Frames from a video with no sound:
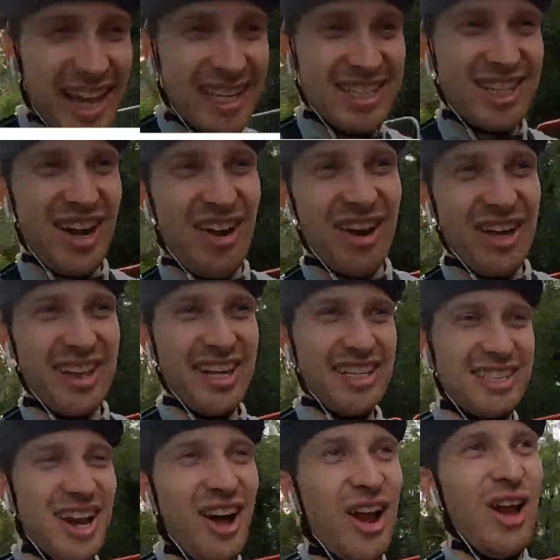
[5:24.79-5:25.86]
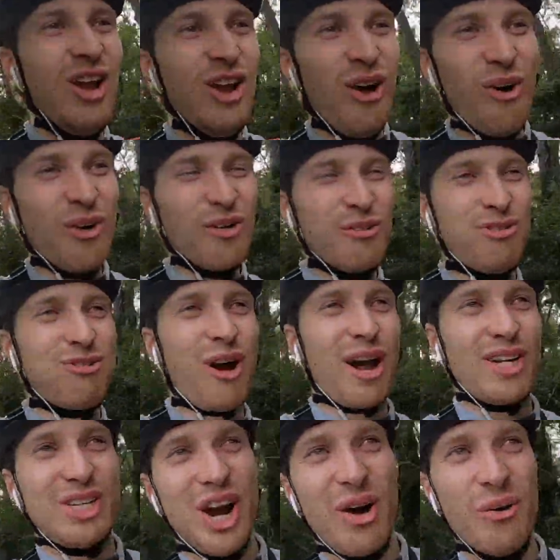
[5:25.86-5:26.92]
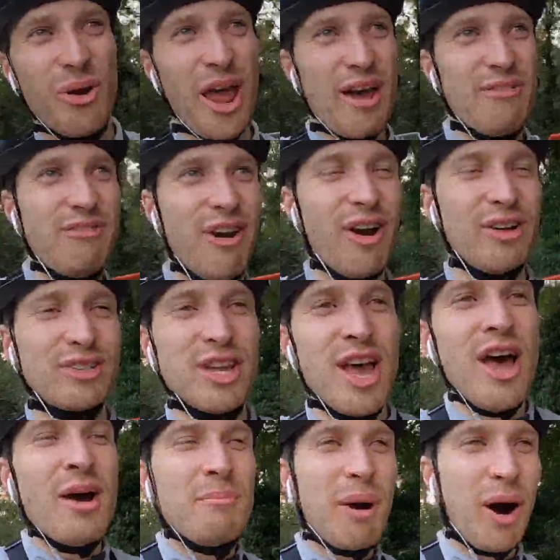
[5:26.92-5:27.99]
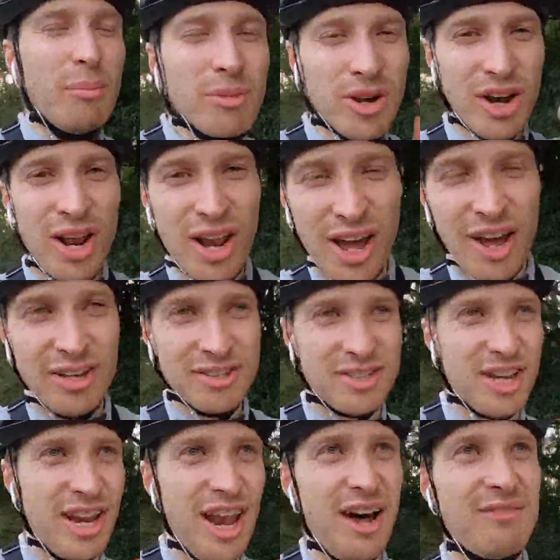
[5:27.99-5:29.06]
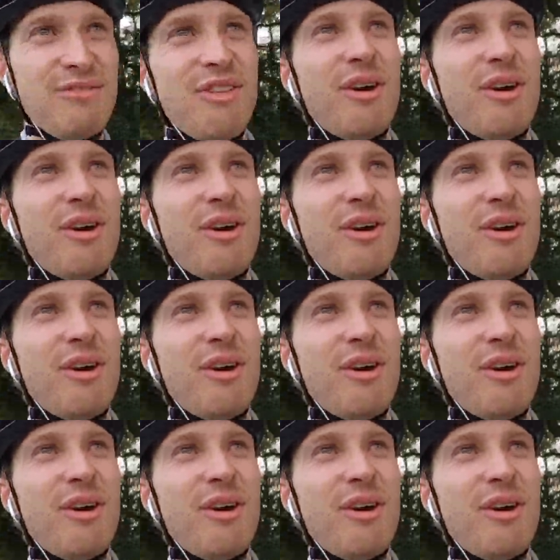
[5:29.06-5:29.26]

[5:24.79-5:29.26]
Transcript: dislike these like long threshold efforts, but I'm gonna learn to love